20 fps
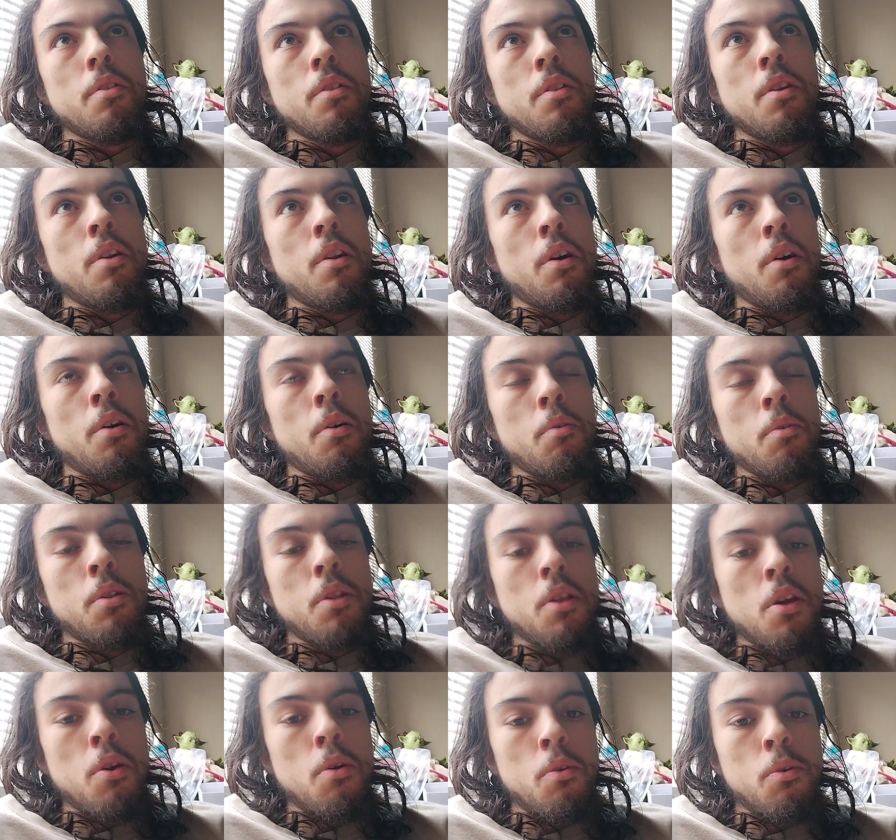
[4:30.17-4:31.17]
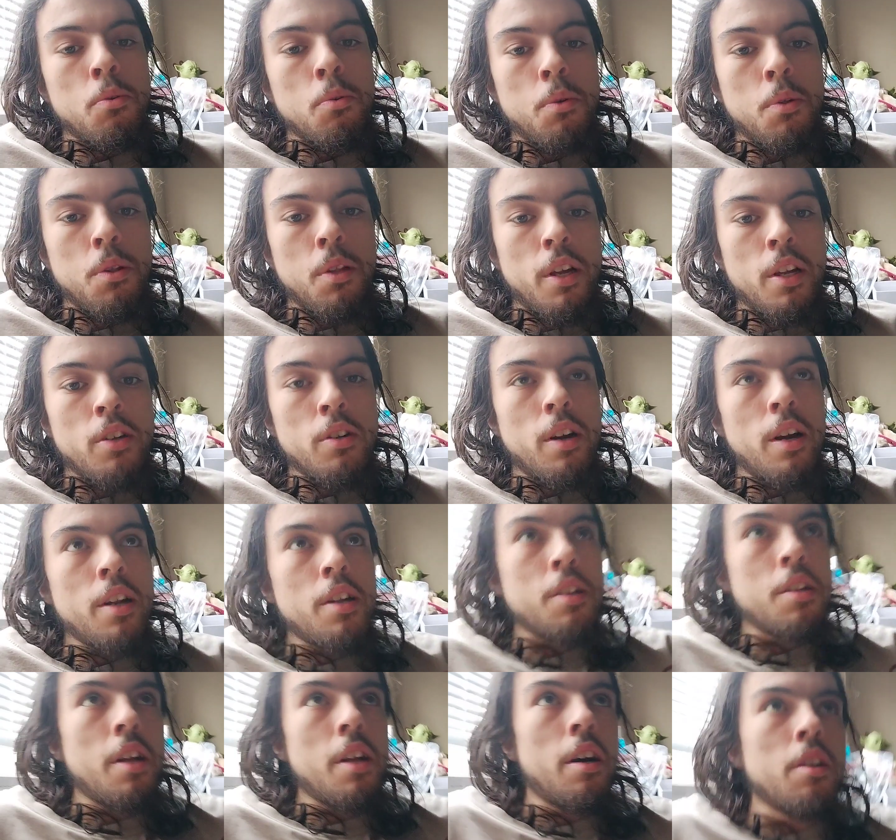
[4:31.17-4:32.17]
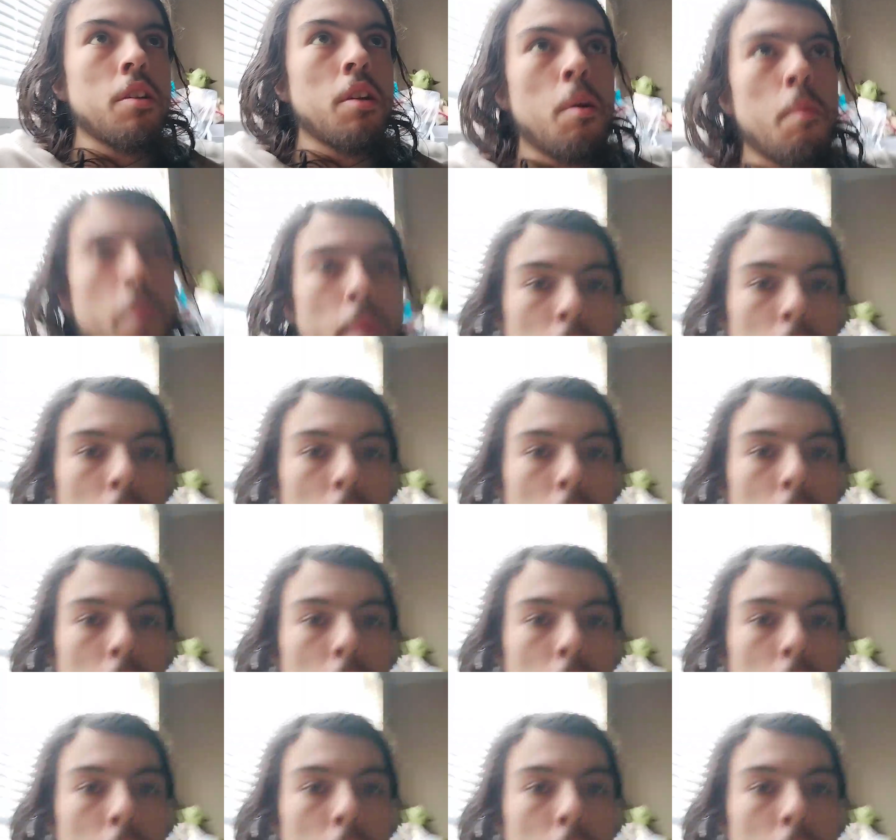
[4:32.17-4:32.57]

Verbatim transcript: you know, the usual, like trying to stay on top of